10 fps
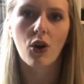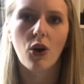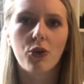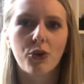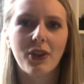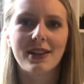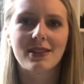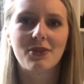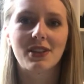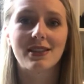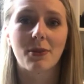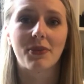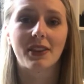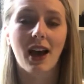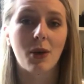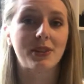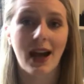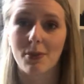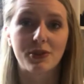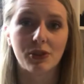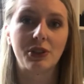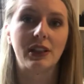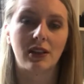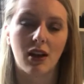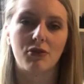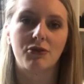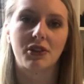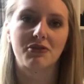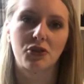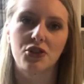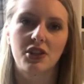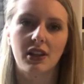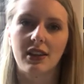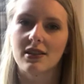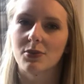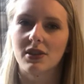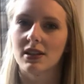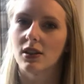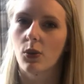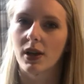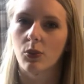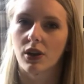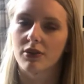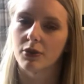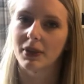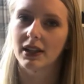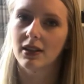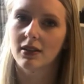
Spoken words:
Although that sounds like something that I would absolutely love, unfortunately this one didn't quite work for me.